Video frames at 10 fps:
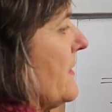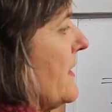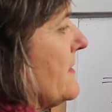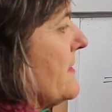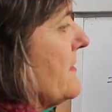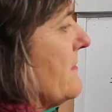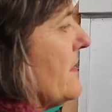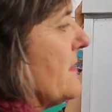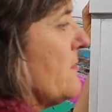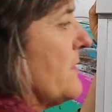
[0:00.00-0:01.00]

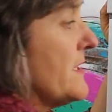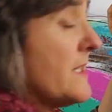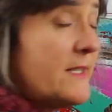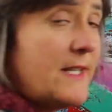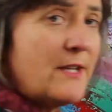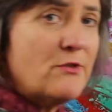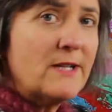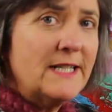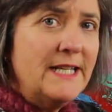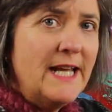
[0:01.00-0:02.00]
That's what it does
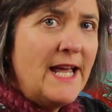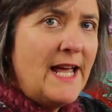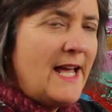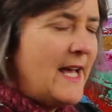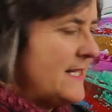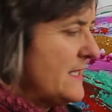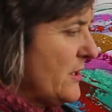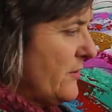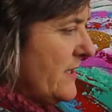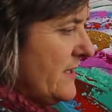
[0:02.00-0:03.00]
naturally. And
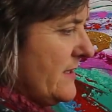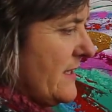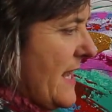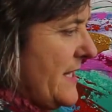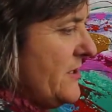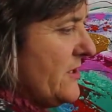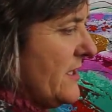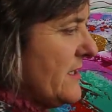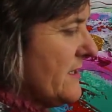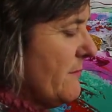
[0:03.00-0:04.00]
so this
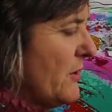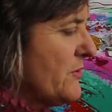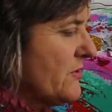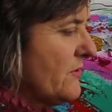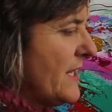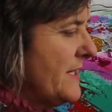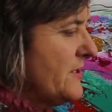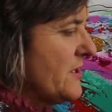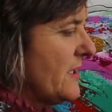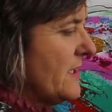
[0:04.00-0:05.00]
energy, this emotional
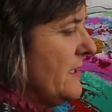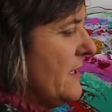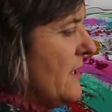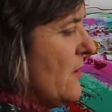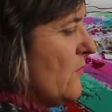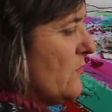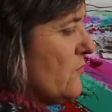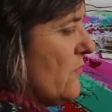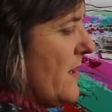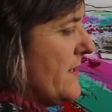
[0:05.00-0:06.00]
energy,
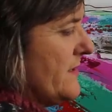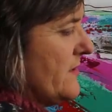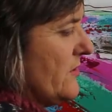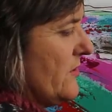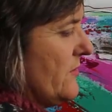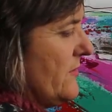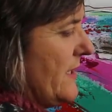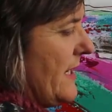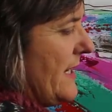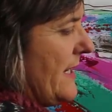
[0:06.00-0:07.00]
tries to
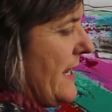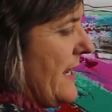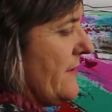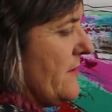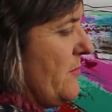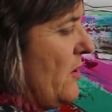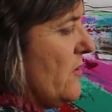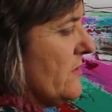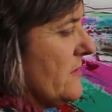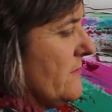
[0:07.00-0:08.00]
get out of the
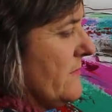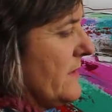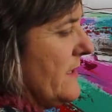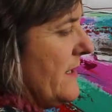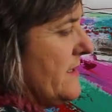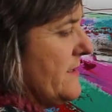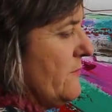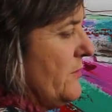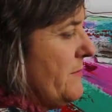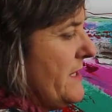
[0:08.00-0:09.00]
pot. It
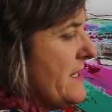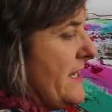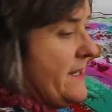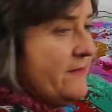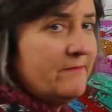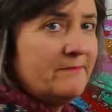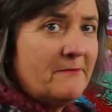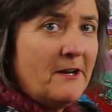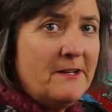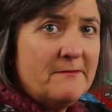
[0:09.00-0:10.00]
doesn't want to be there,
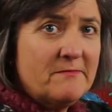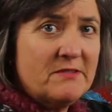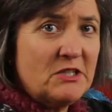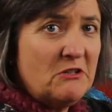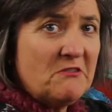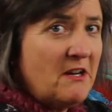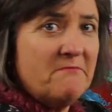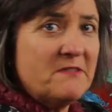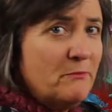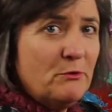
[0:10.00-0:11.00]
right? It's not
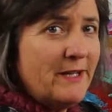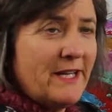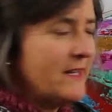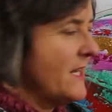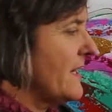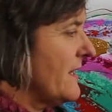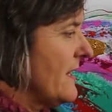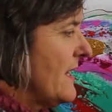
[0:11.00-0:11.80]
comfortable being there.